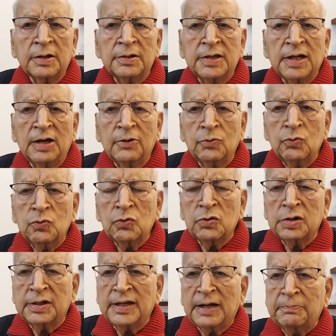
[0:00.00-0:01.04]
tell you
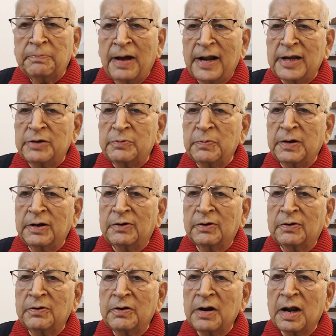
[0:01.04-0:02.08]
that management
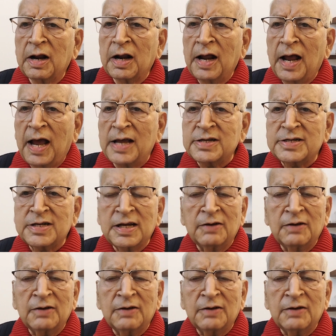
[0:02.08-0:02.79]
has